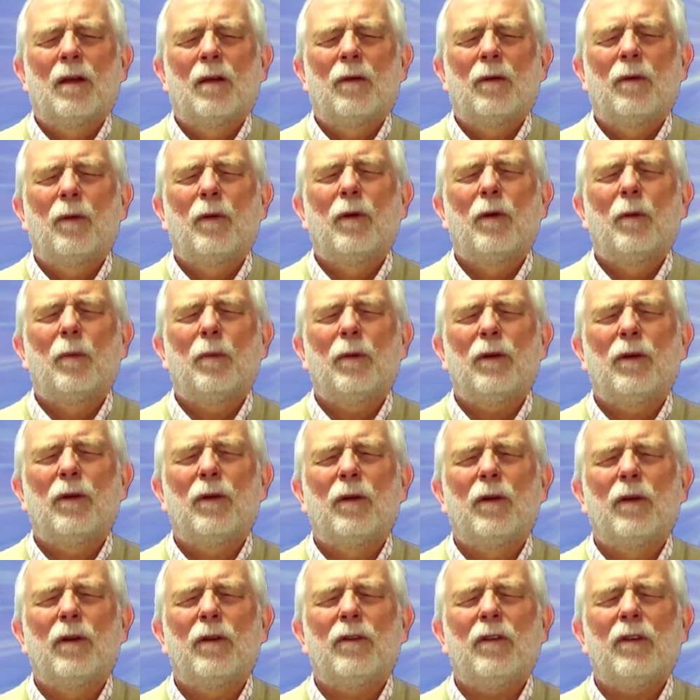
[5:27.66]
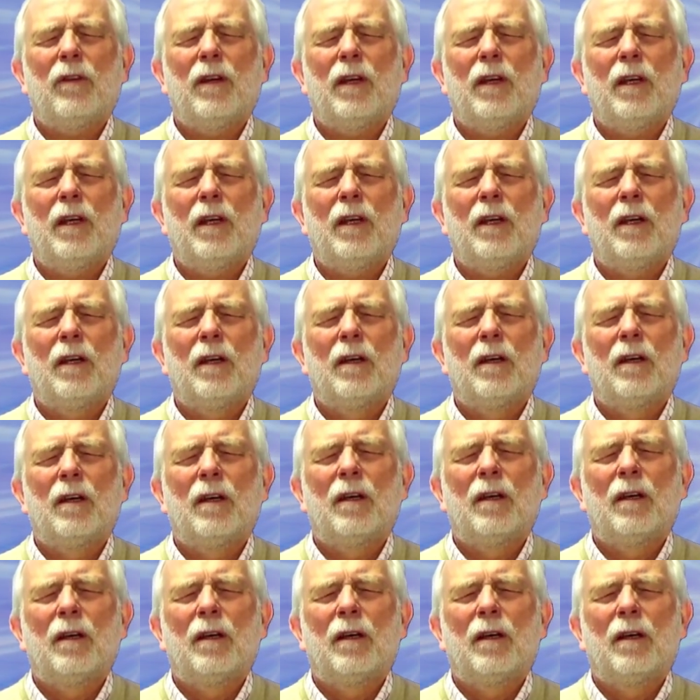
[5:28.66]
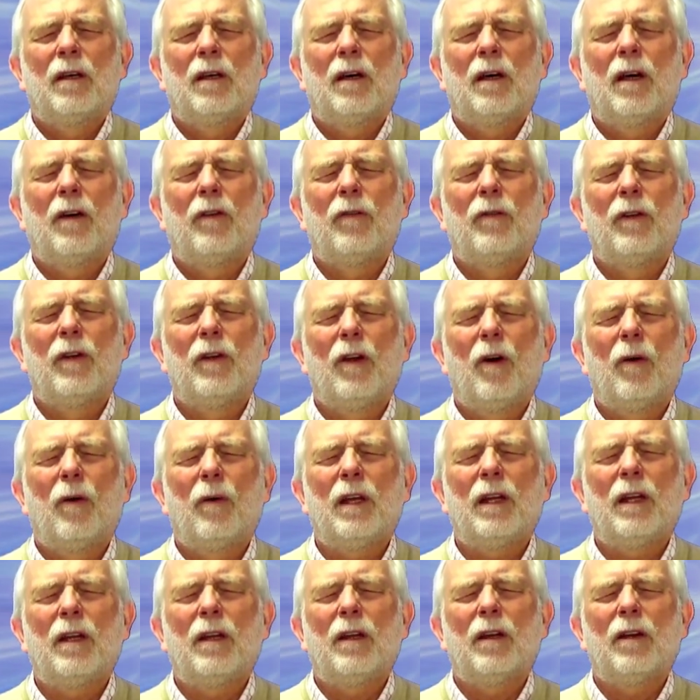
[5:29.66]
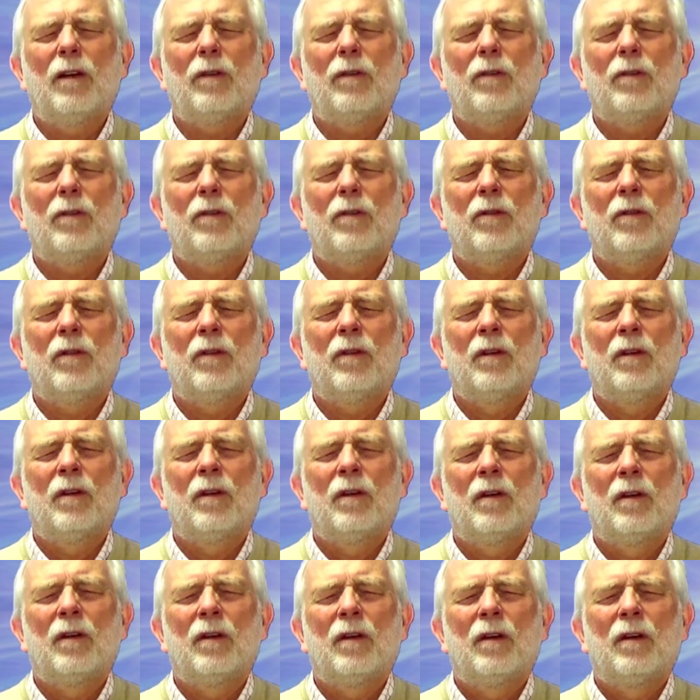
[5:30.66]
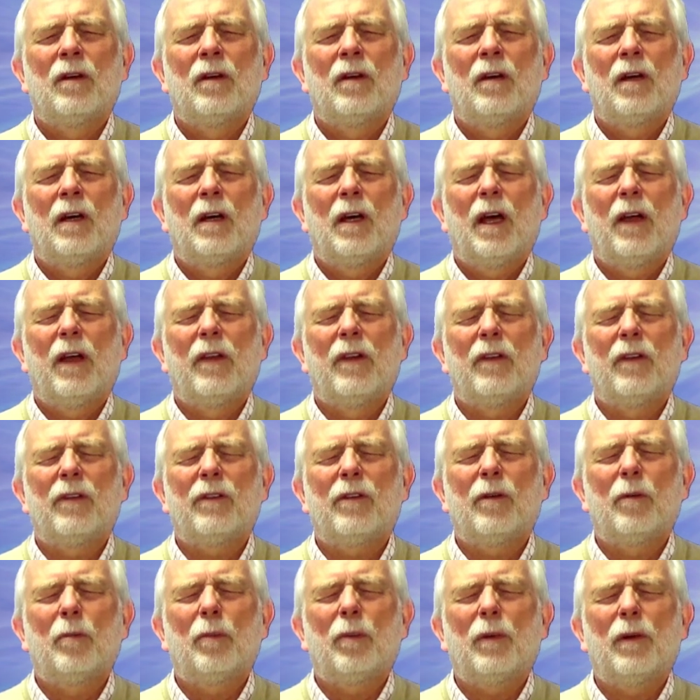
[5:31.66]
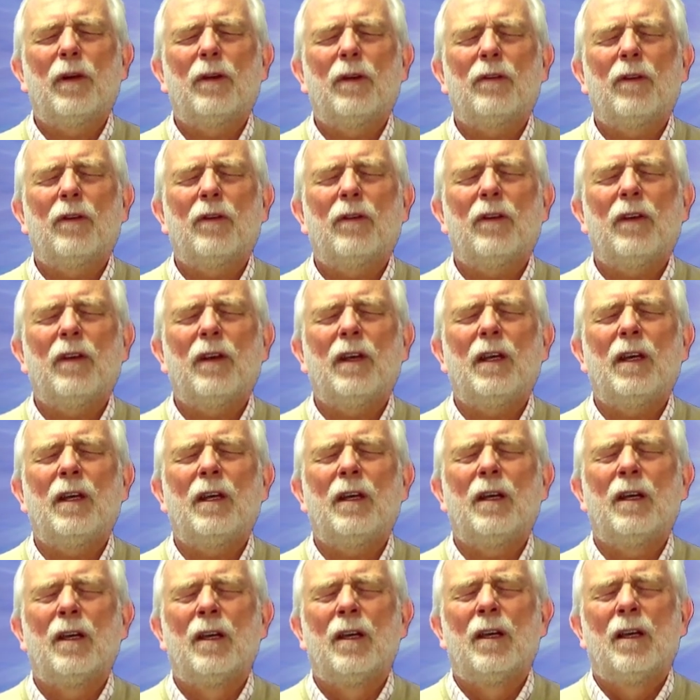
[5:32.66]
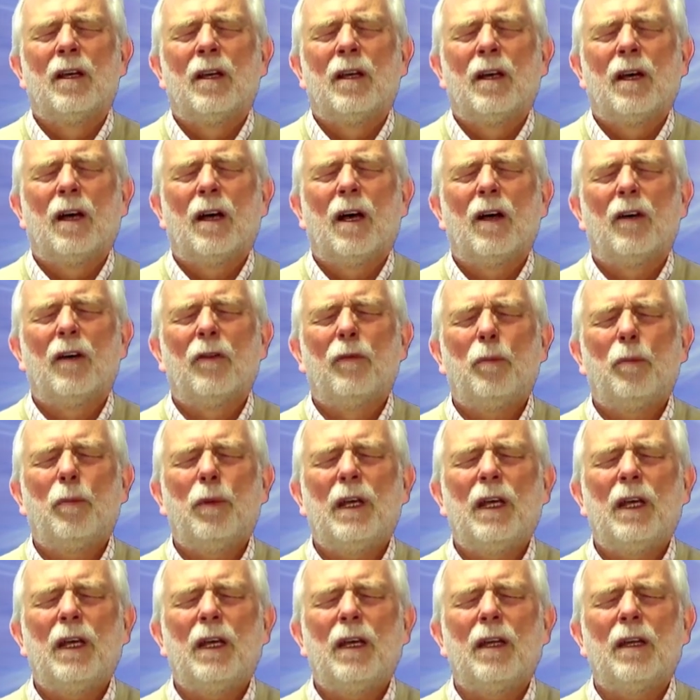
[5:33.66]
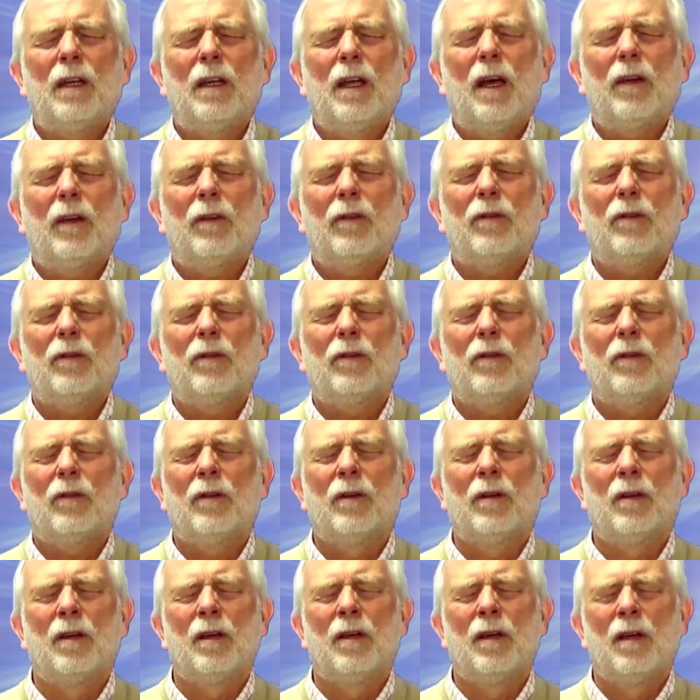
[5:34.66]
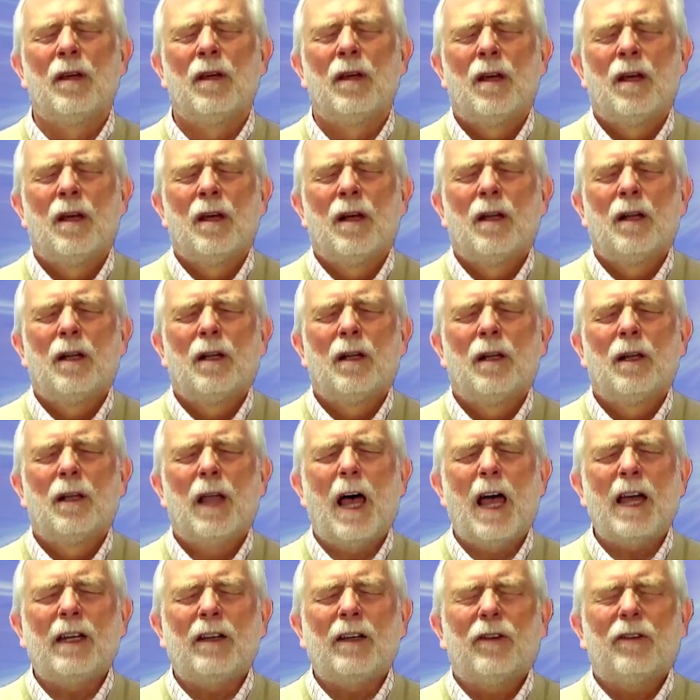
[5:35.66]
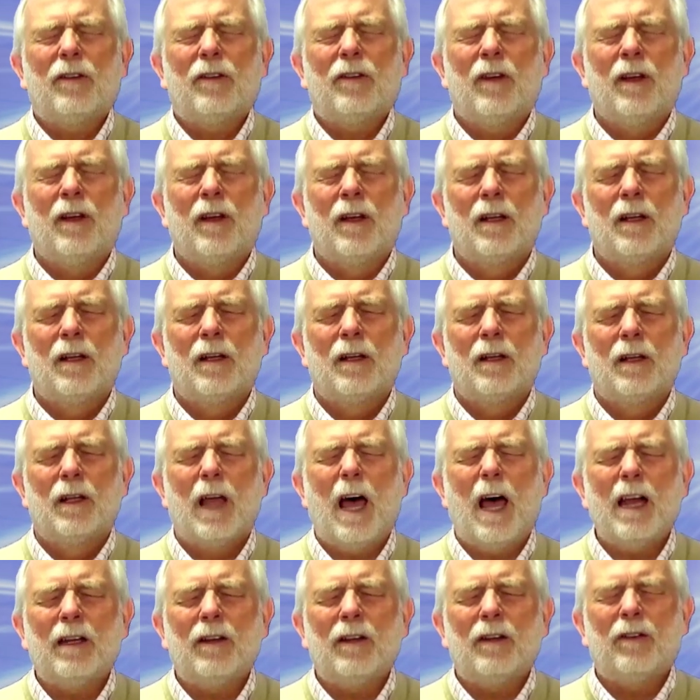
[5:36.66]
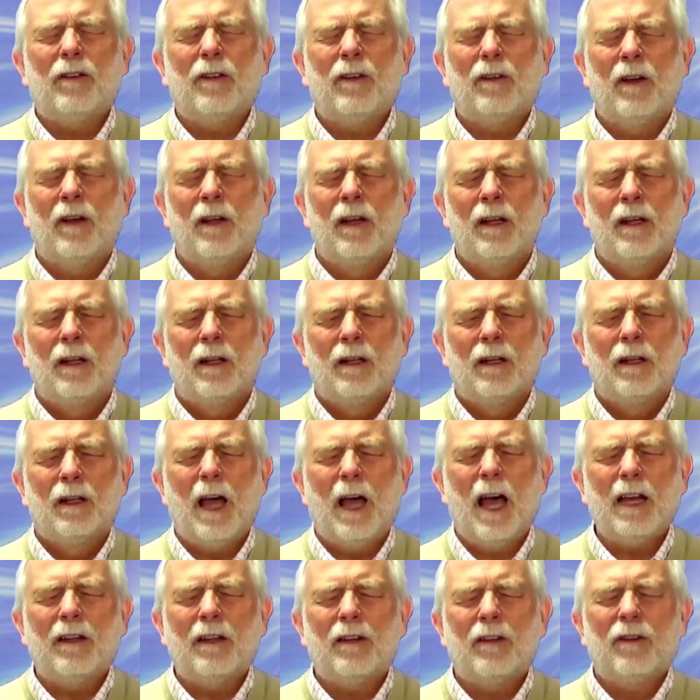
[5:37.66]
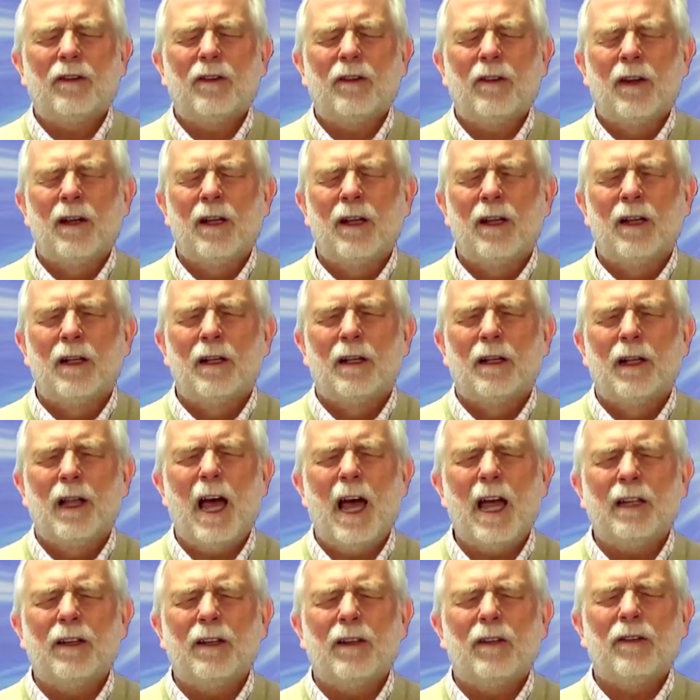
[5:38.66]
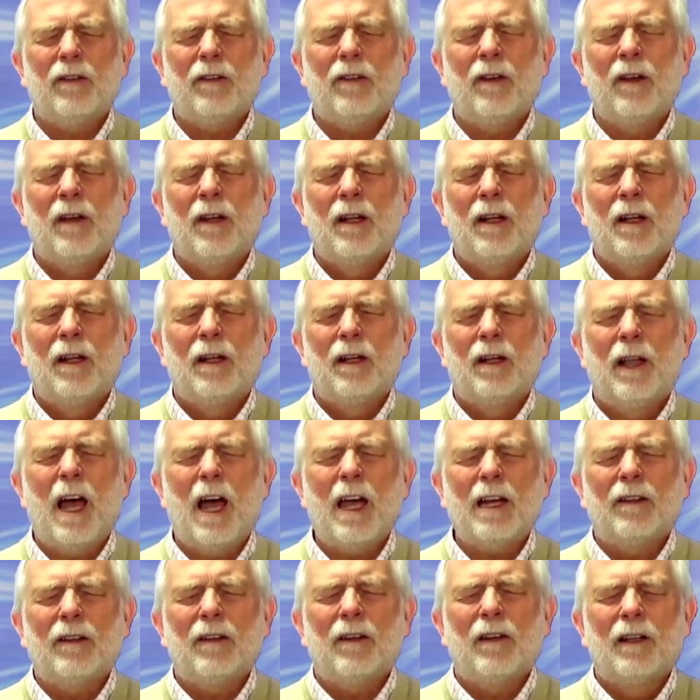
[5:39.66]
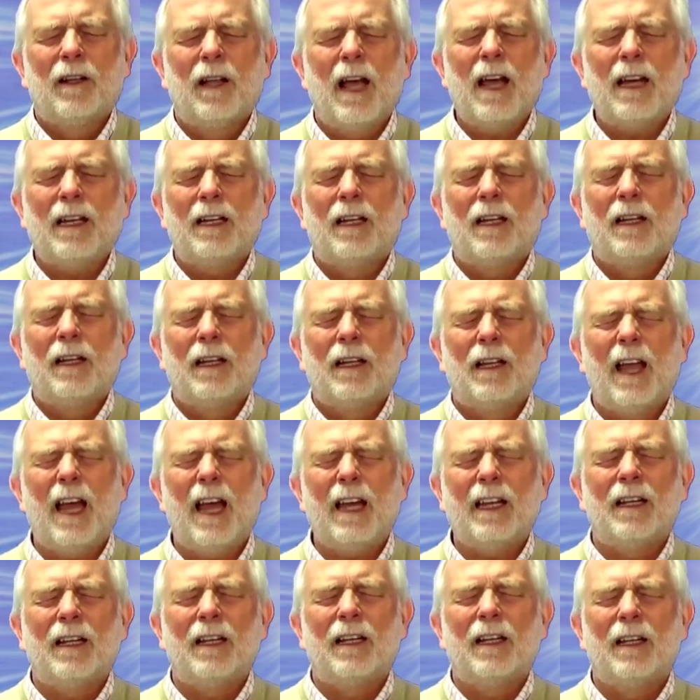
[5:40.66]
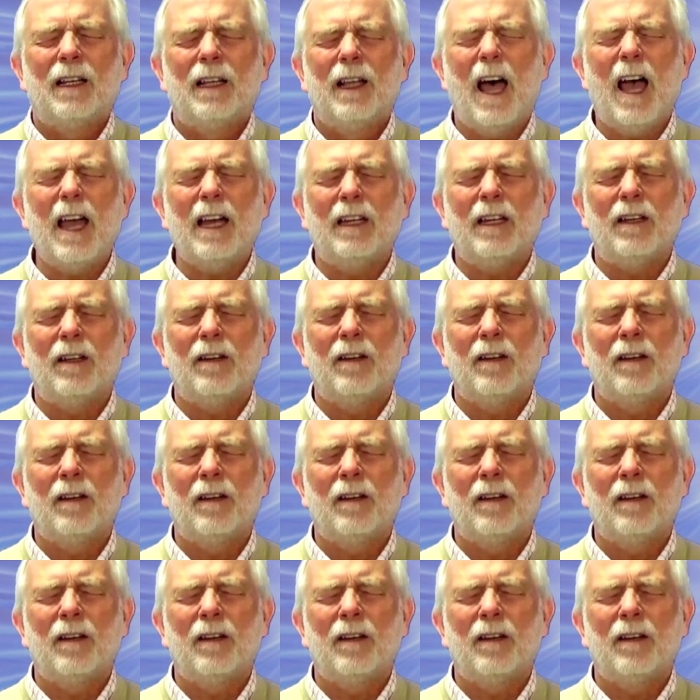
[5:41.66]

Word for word: through the purity of knowingness and the simplicity of beingness. Light, light, light, light, light, light, light, light,